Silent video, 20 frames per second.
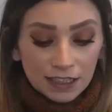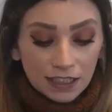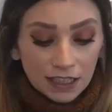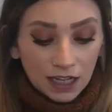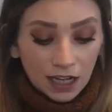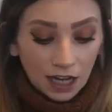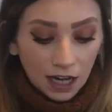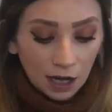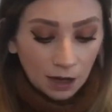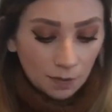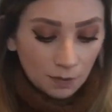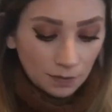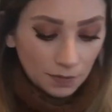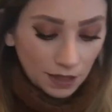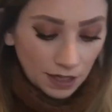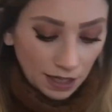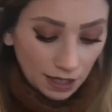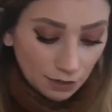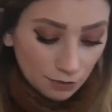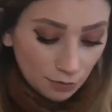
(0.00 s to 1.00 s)

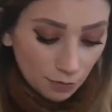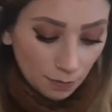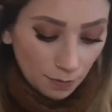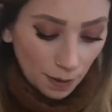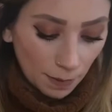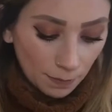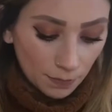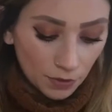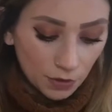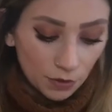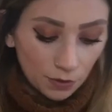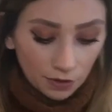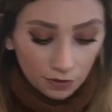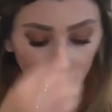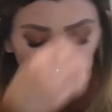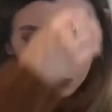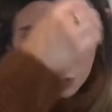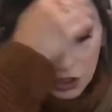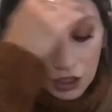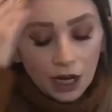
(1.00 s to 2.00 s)
I remember going
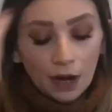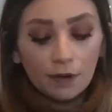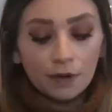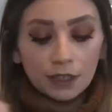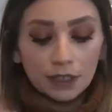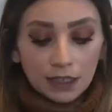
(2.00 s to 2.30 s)
for a shower